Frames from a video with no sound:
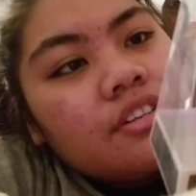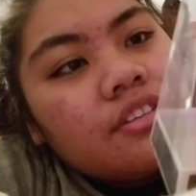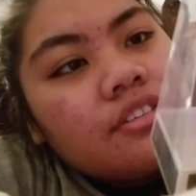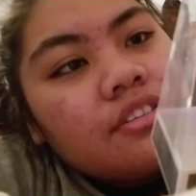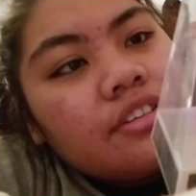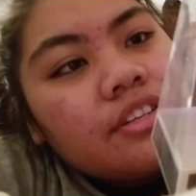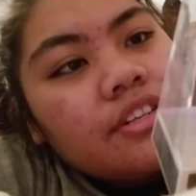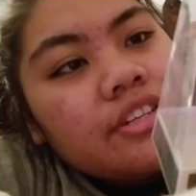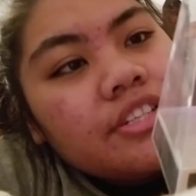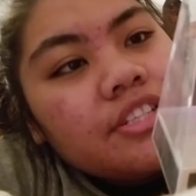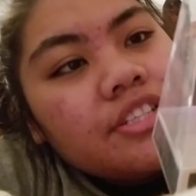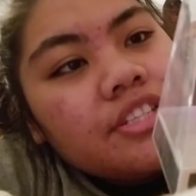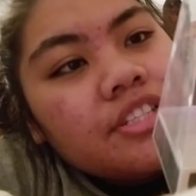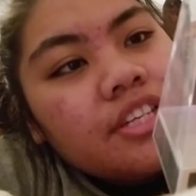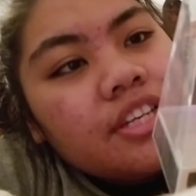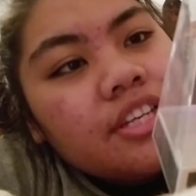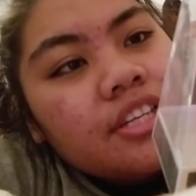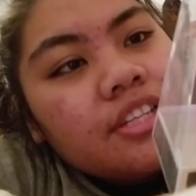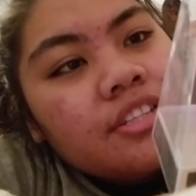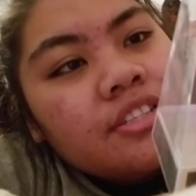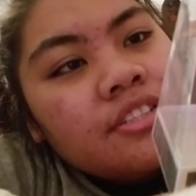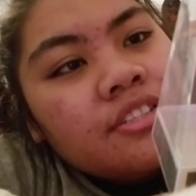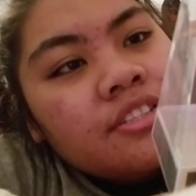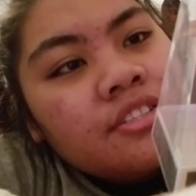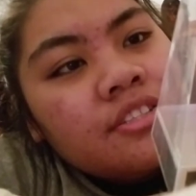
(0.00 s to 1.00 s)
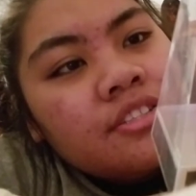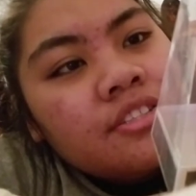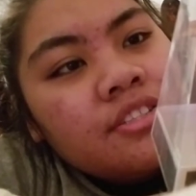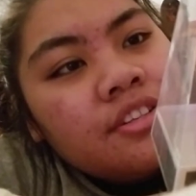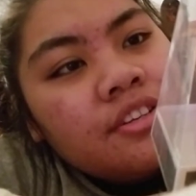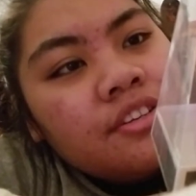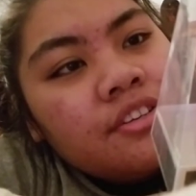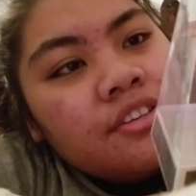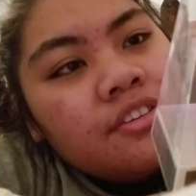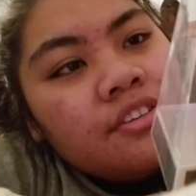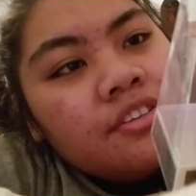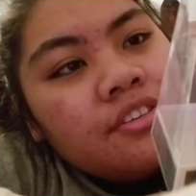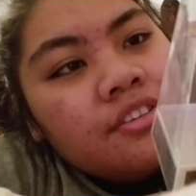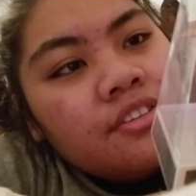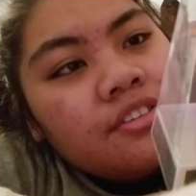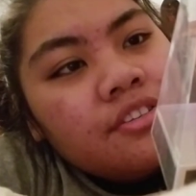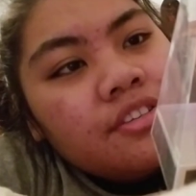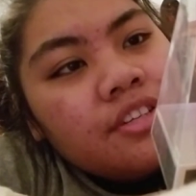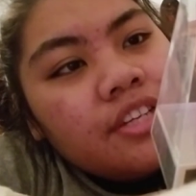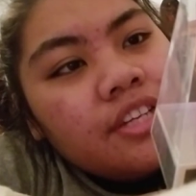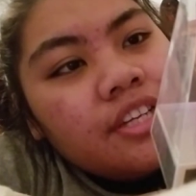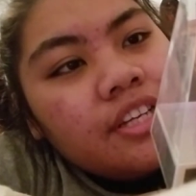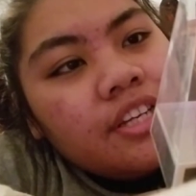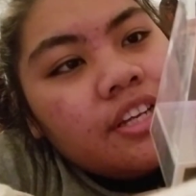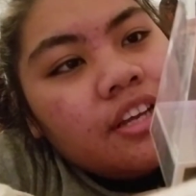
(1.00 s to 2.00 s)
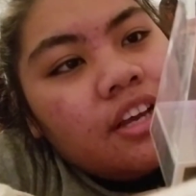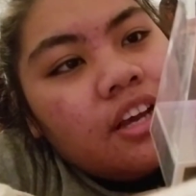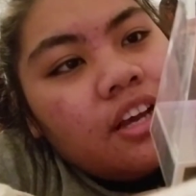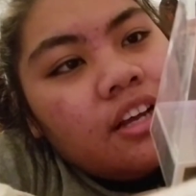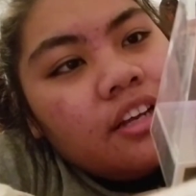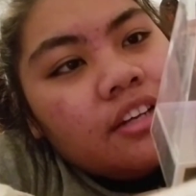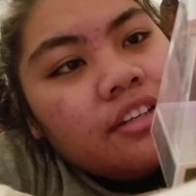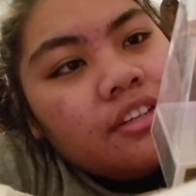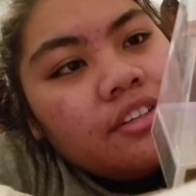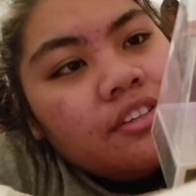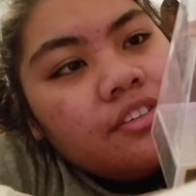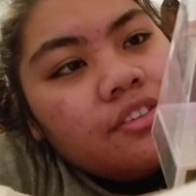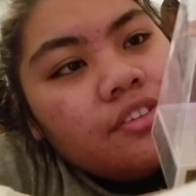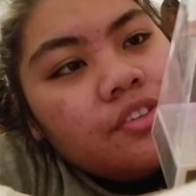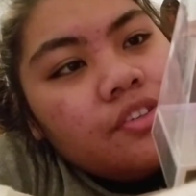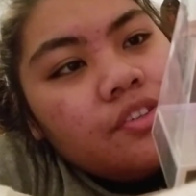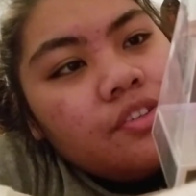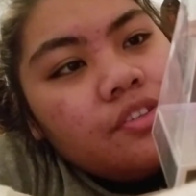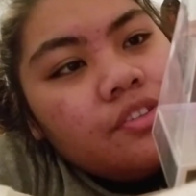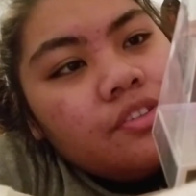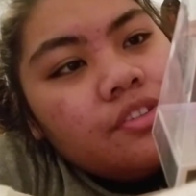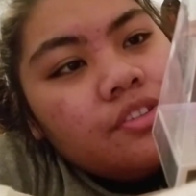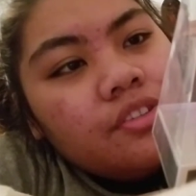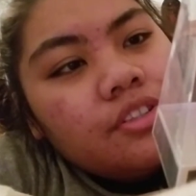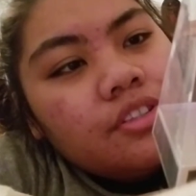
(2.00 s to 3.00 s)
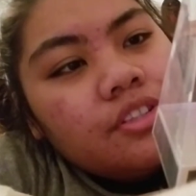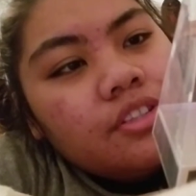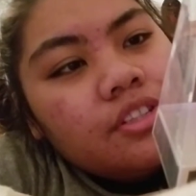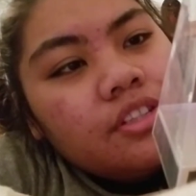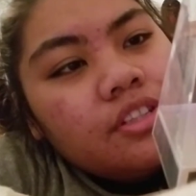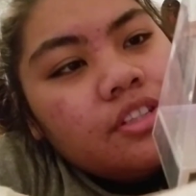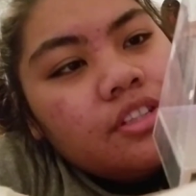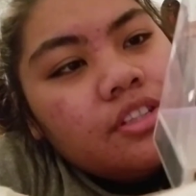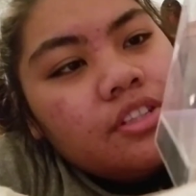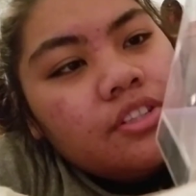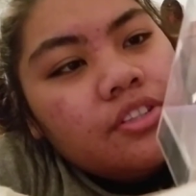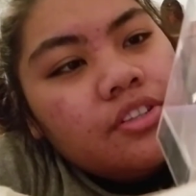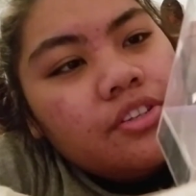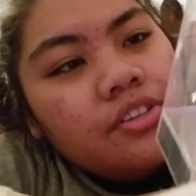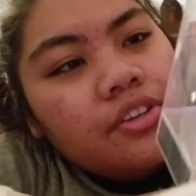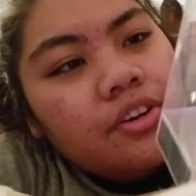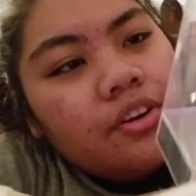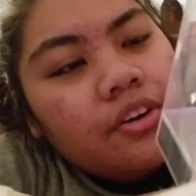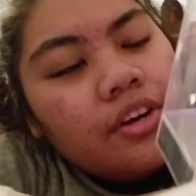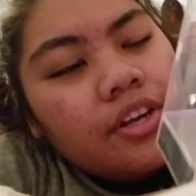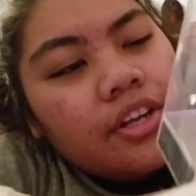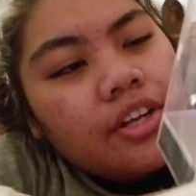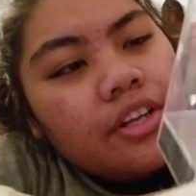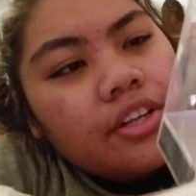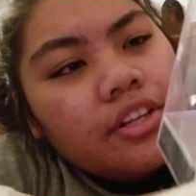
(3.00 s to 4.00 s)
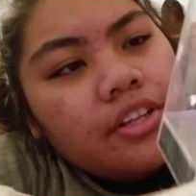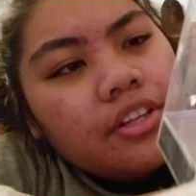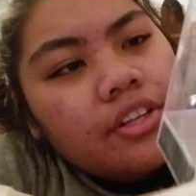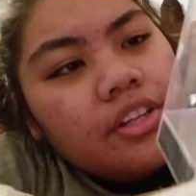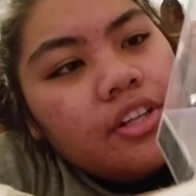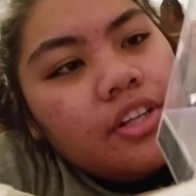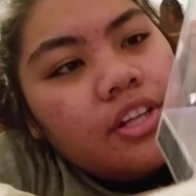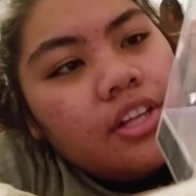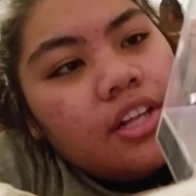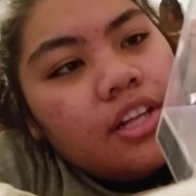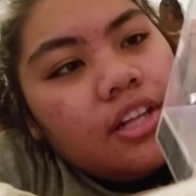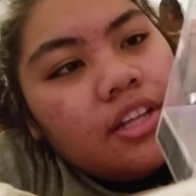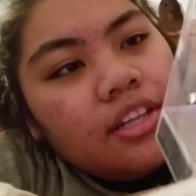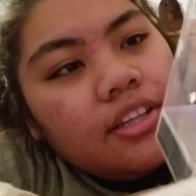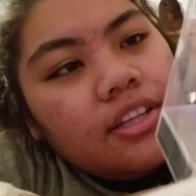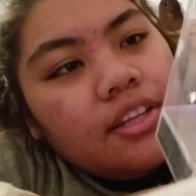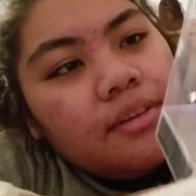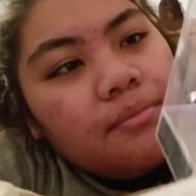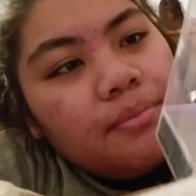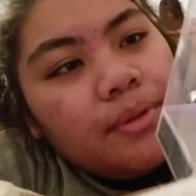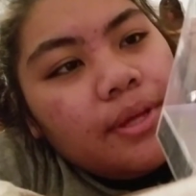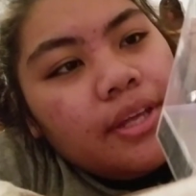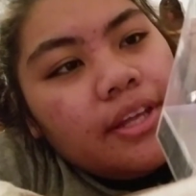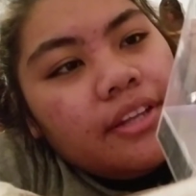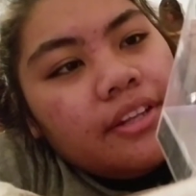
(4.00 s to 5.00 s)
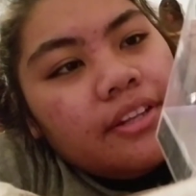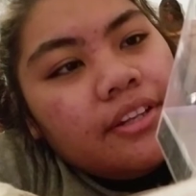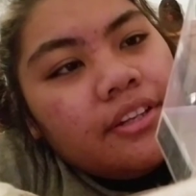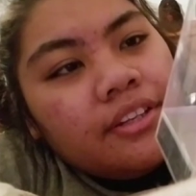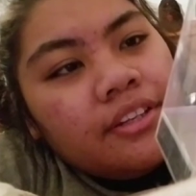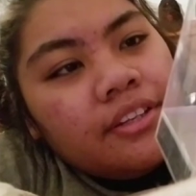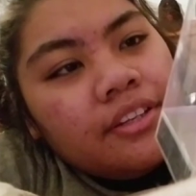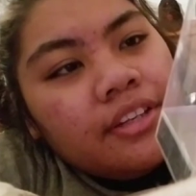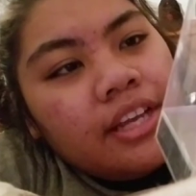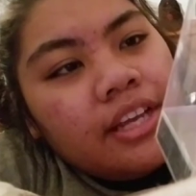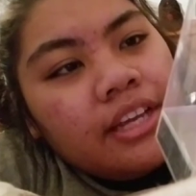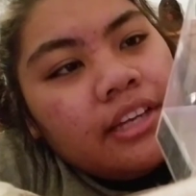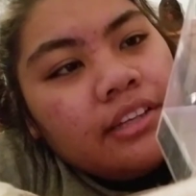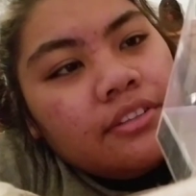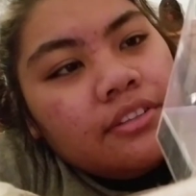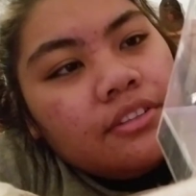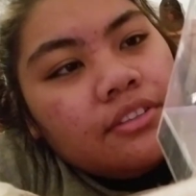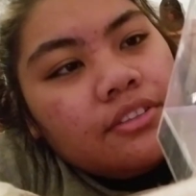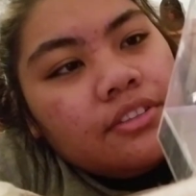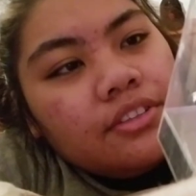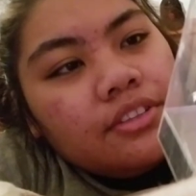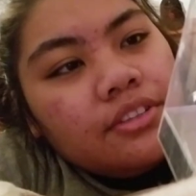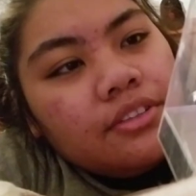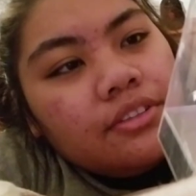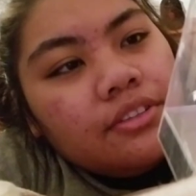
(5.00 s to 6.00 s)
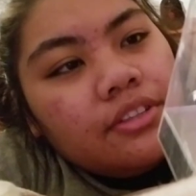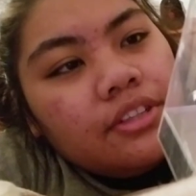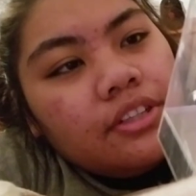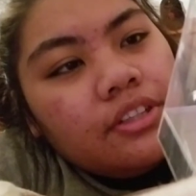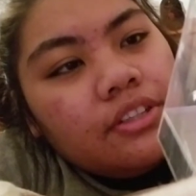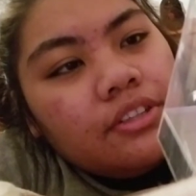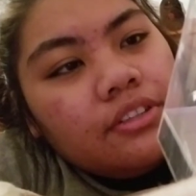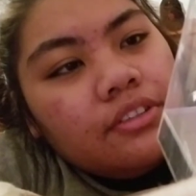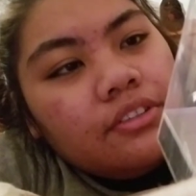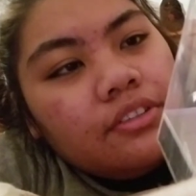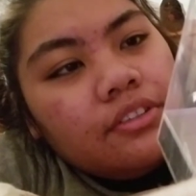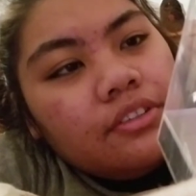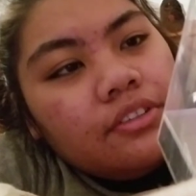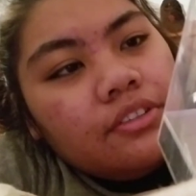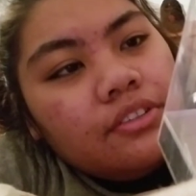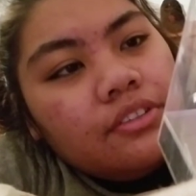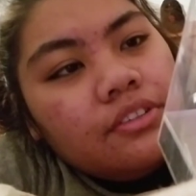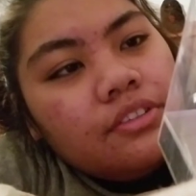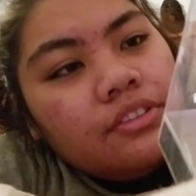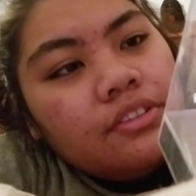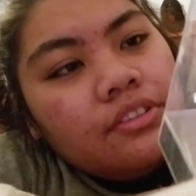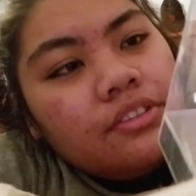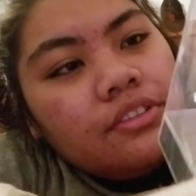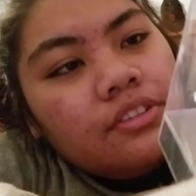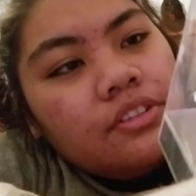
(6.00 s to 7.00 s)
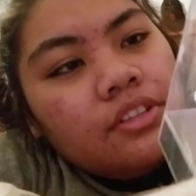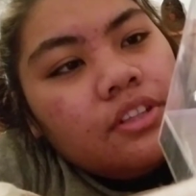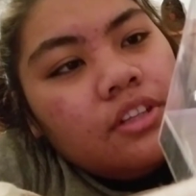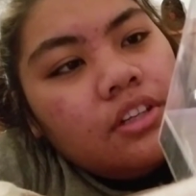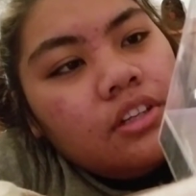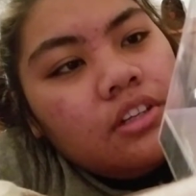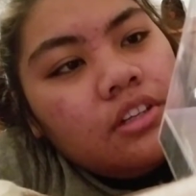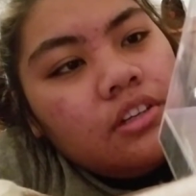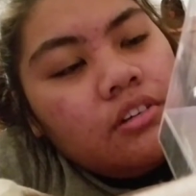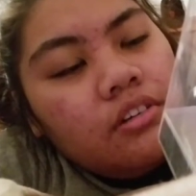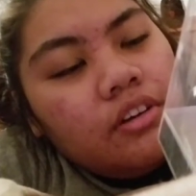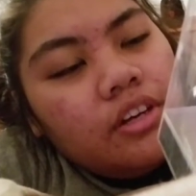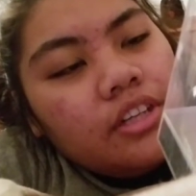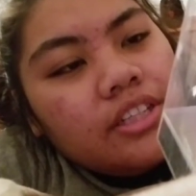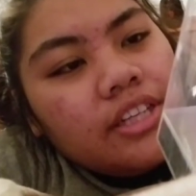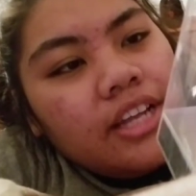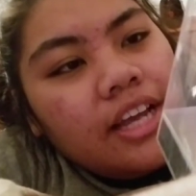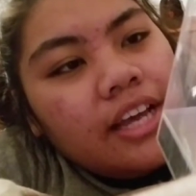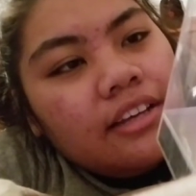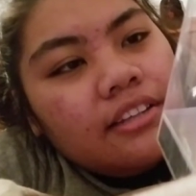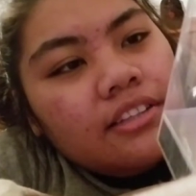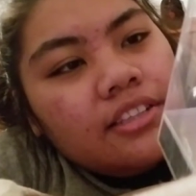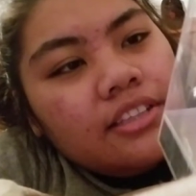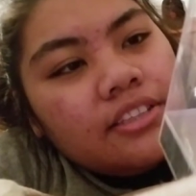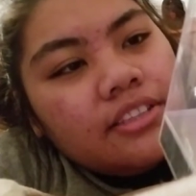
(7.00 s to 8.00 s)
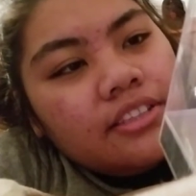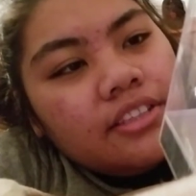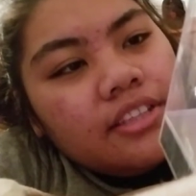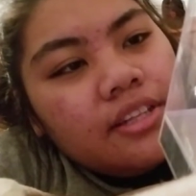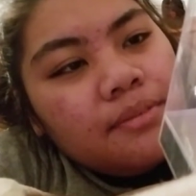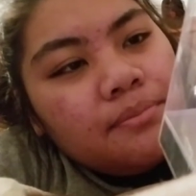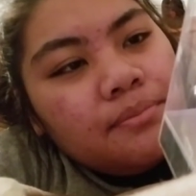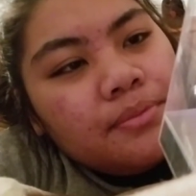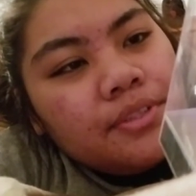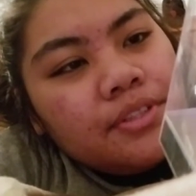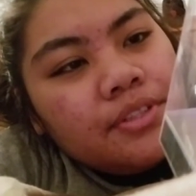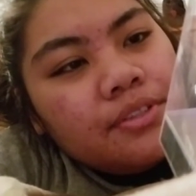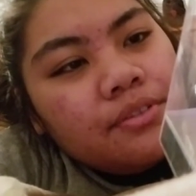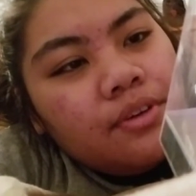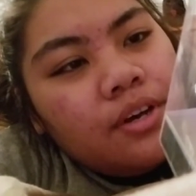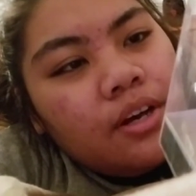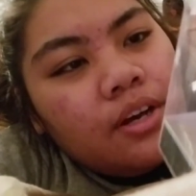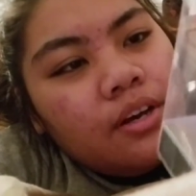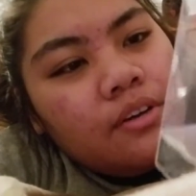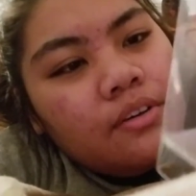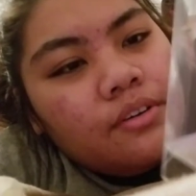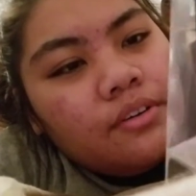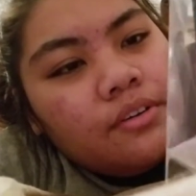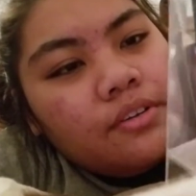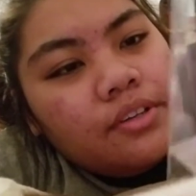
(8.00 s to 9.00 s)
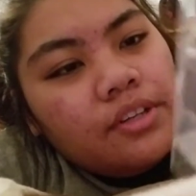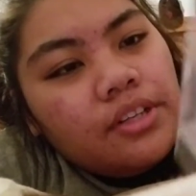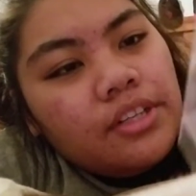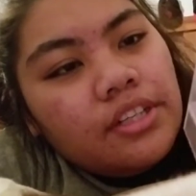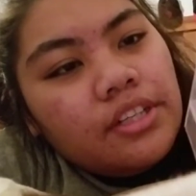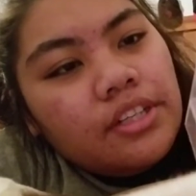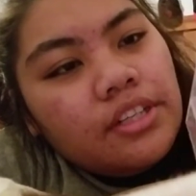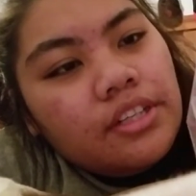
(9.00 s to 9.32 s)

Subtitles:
Christian Siriano, New York, lip and nail duo, a nail and lip duo